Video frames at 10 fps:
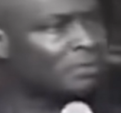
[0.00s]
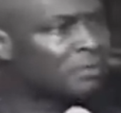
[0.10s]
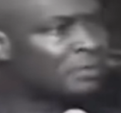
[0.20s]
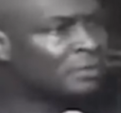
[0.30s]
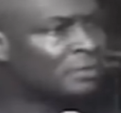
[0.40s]

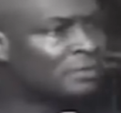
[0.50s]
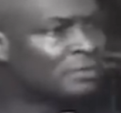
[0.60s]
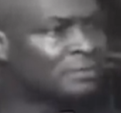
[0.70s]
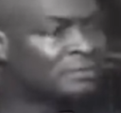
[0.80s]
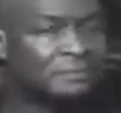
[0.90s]

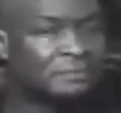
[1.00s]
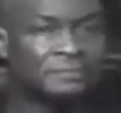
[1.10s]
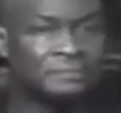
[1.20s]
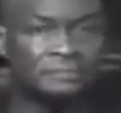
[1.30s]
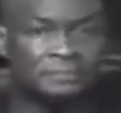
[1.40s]

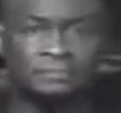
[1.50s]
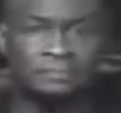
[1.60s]
(no one is talking)